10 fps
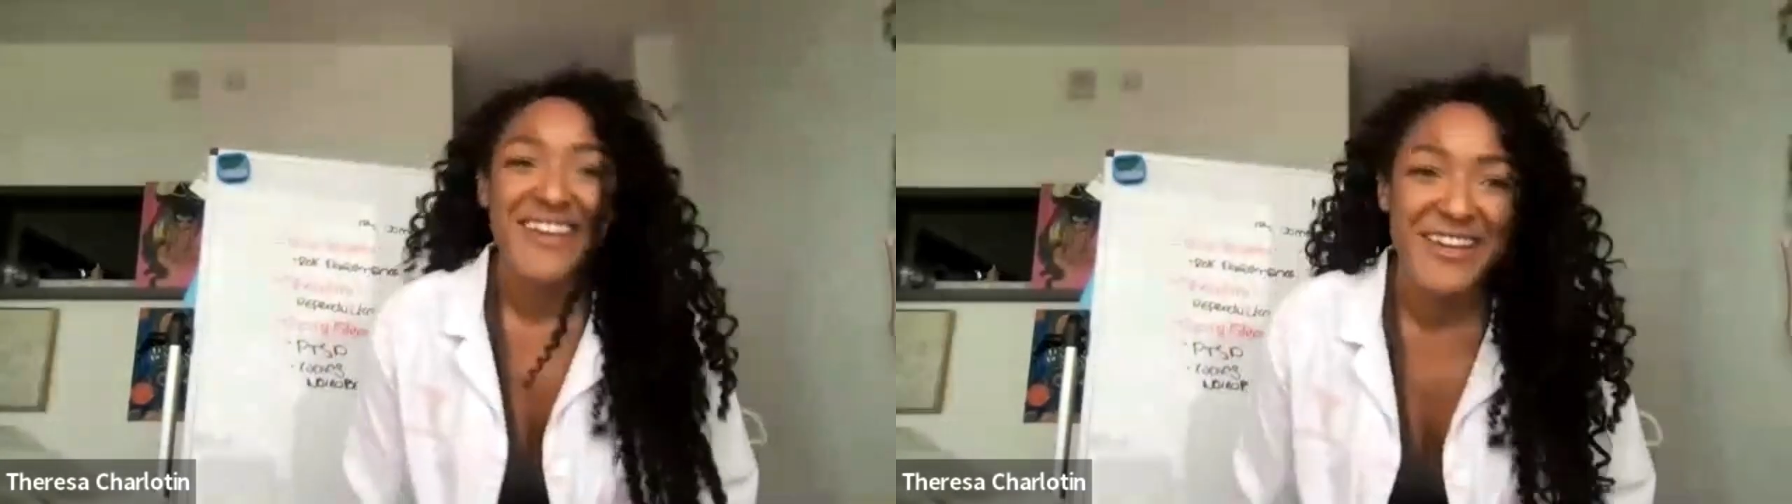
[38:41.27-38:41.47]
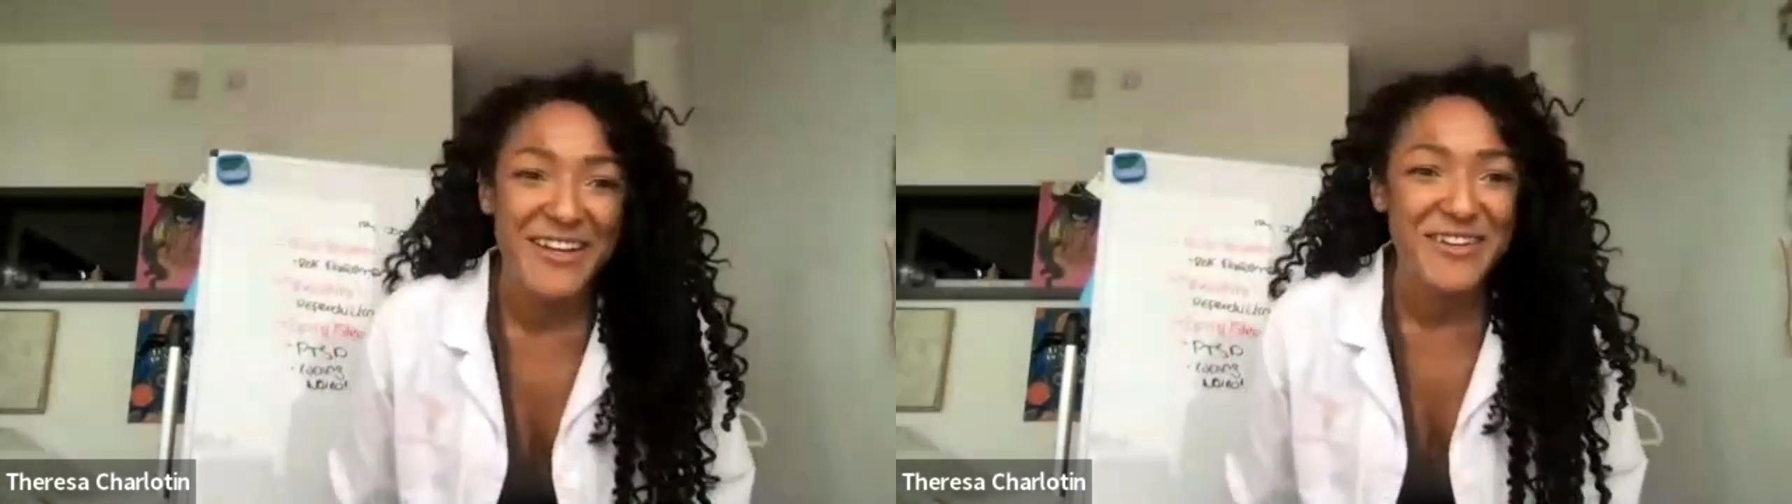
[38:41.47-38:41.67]

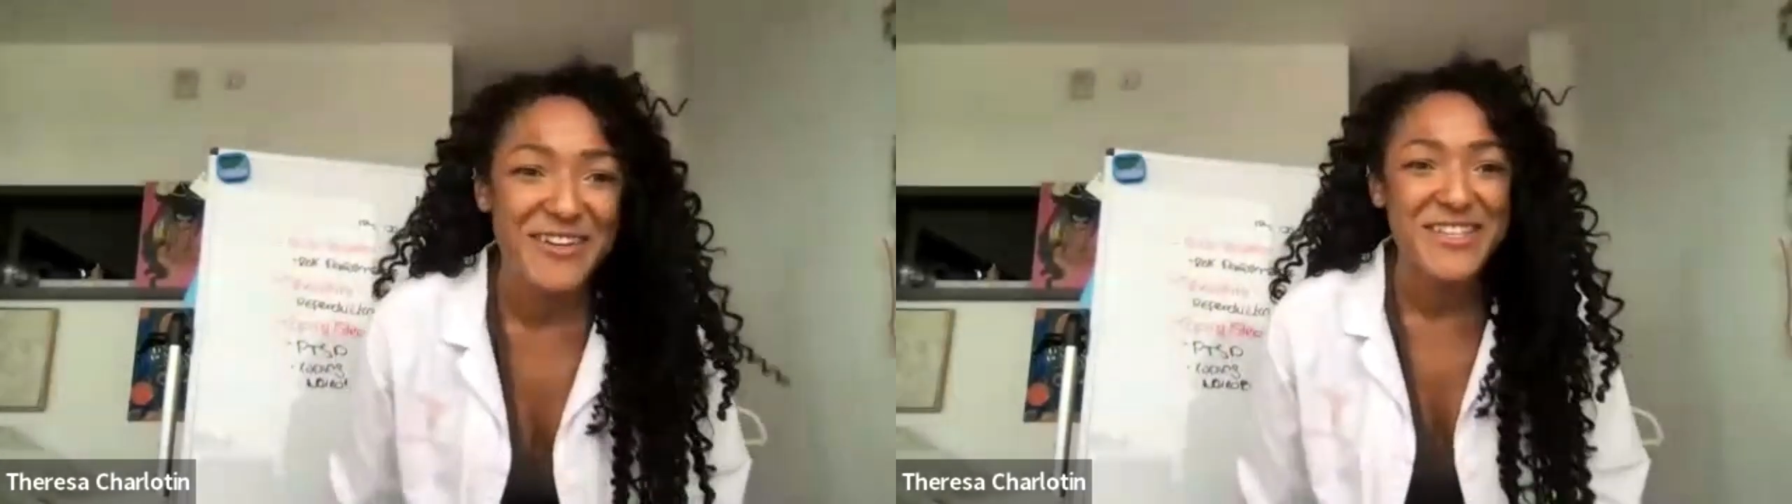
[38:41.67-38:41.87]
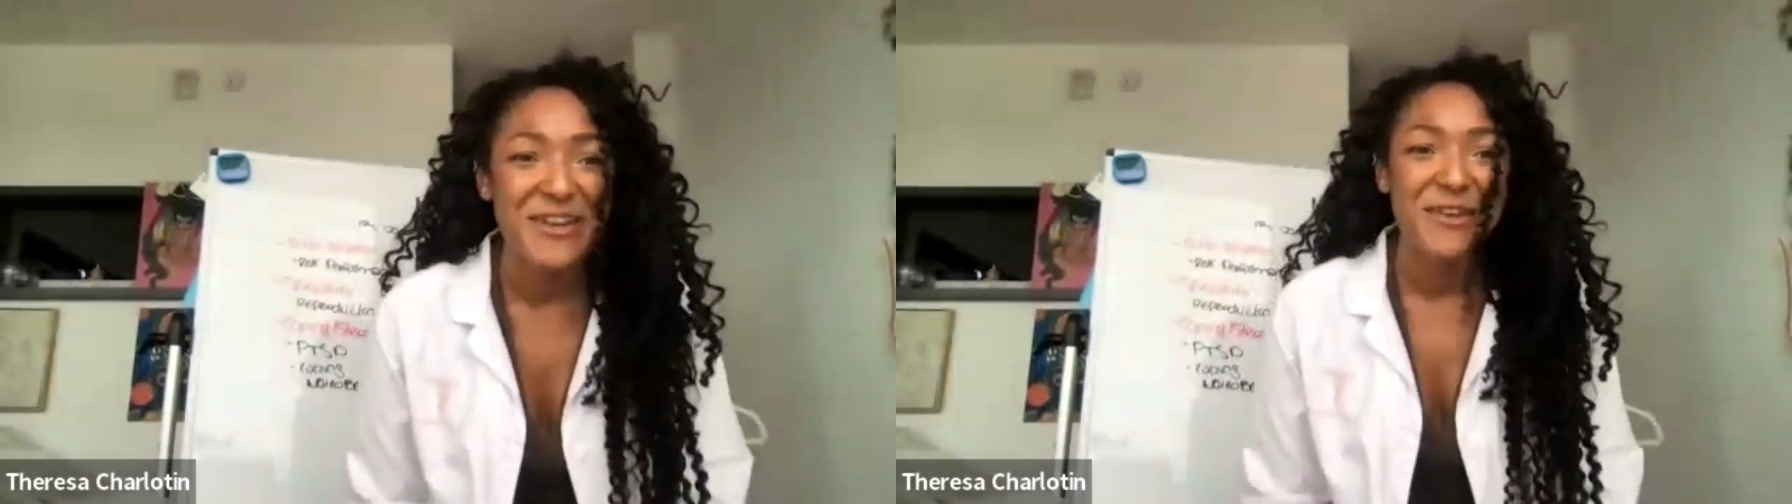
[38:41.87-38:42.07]
you
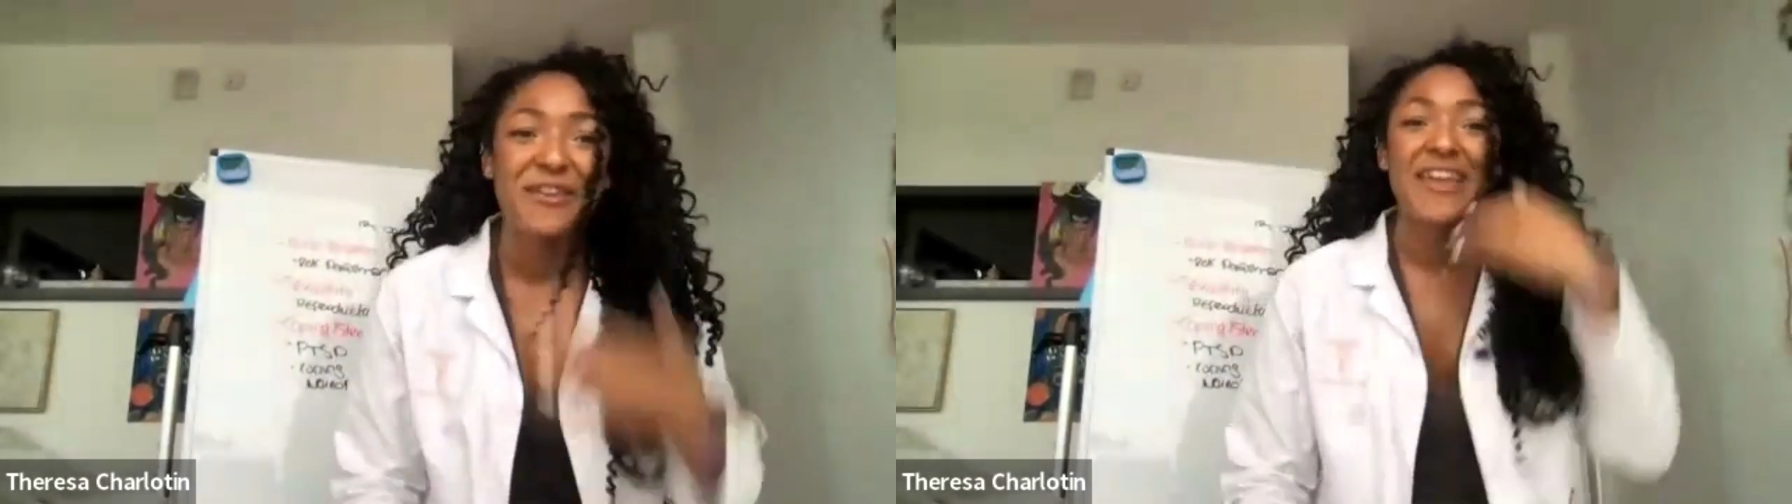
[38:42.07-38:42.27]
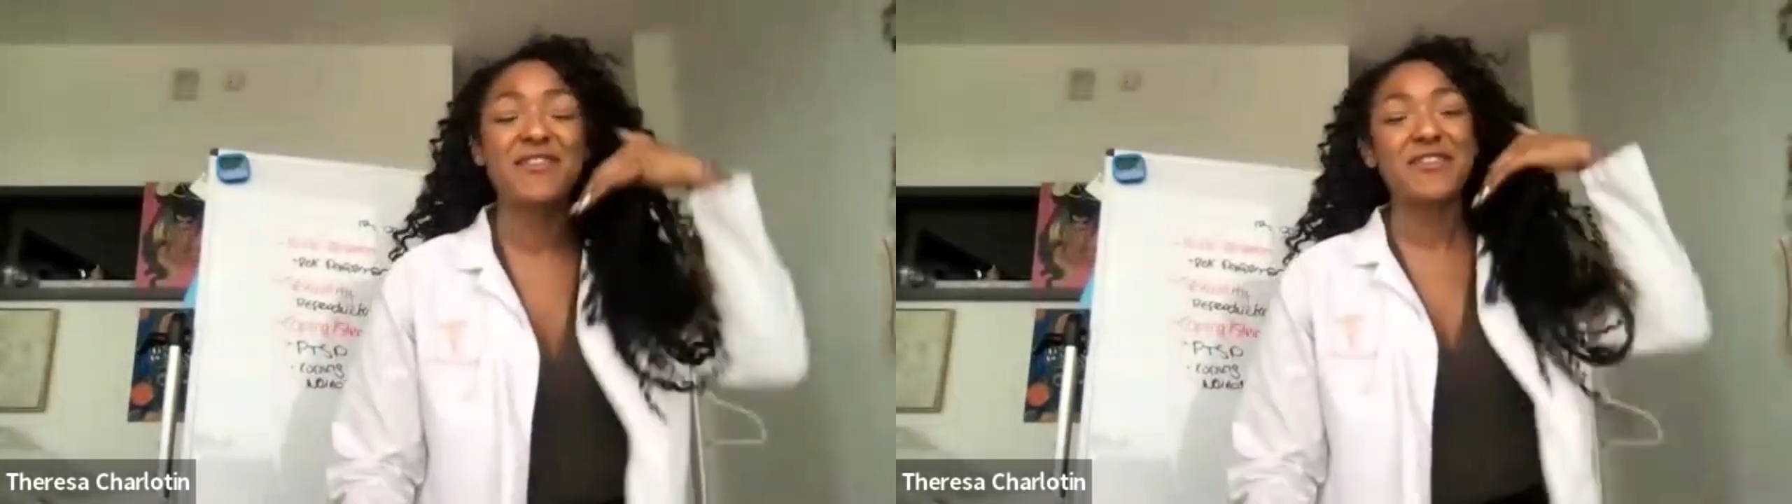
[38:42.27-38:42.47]
know,
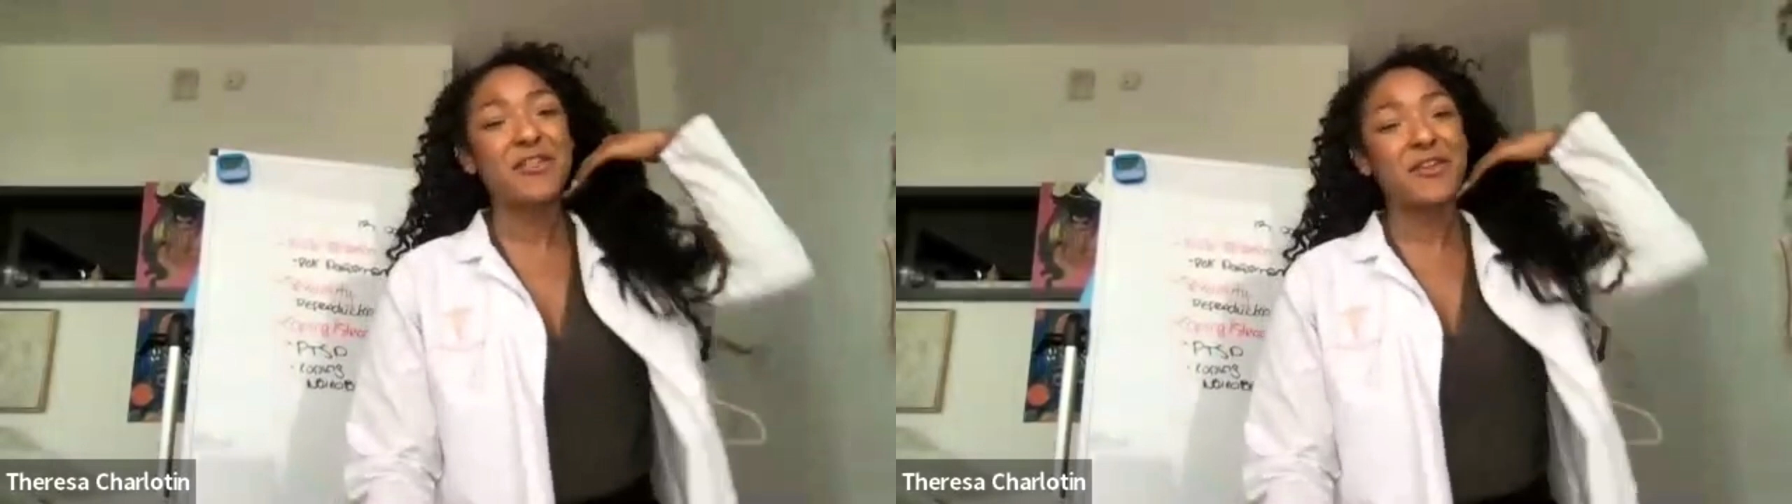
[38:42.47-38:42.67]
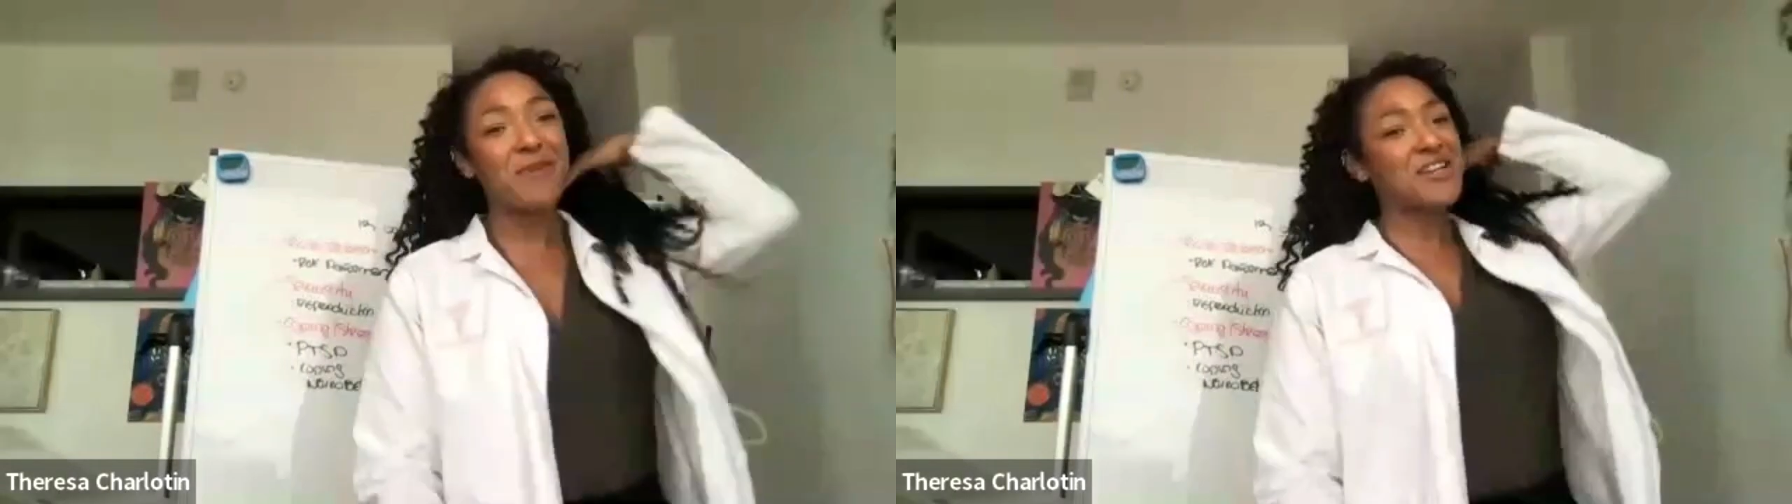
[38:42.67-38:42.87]
so even
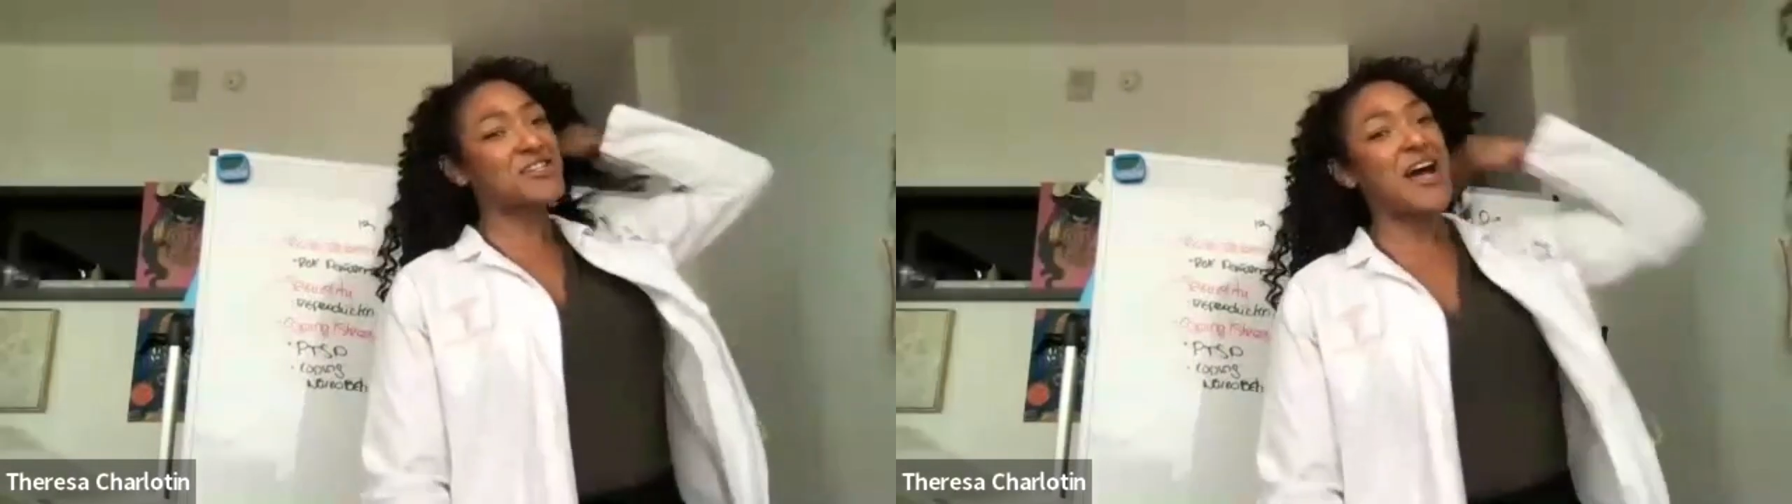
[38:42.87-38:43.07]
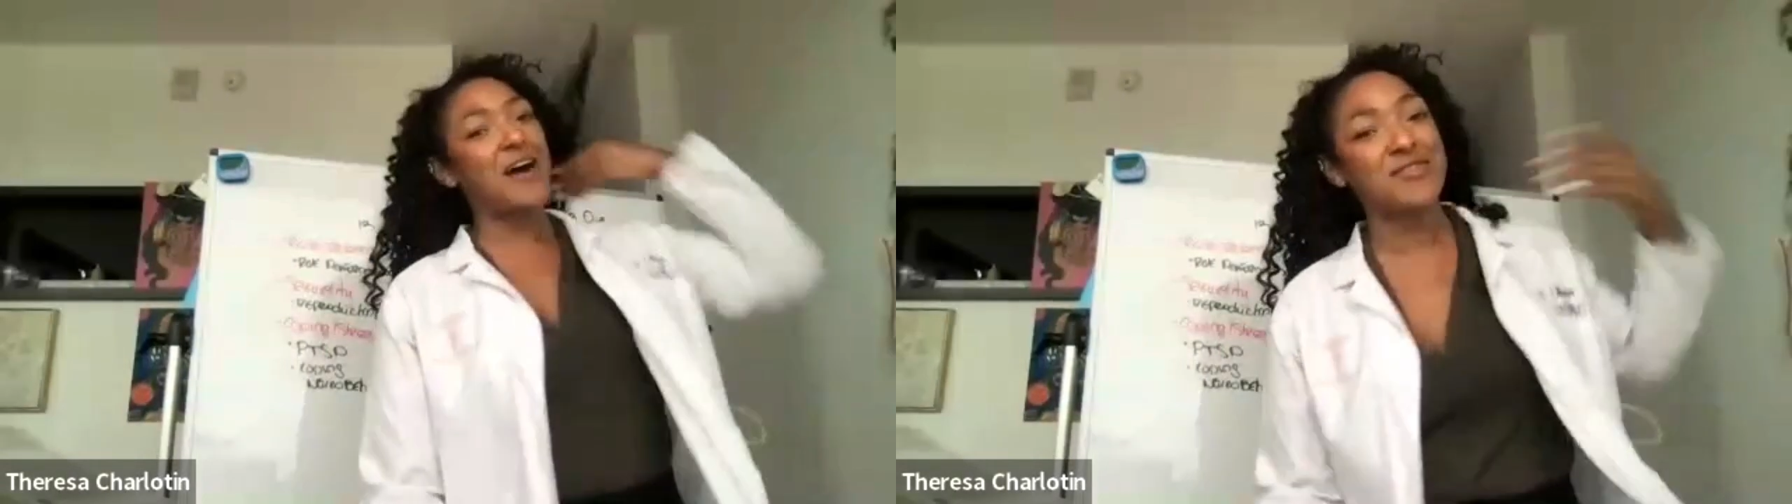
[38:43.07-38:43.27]
though the
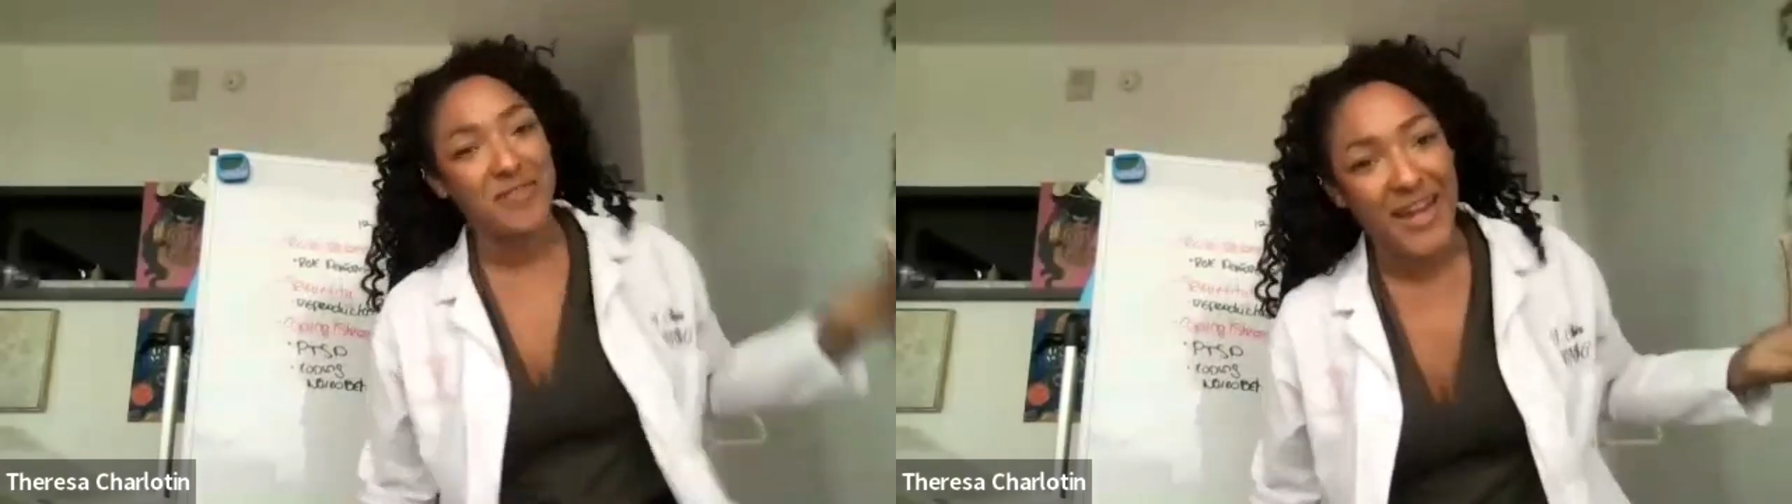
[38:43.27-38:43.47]
rationale was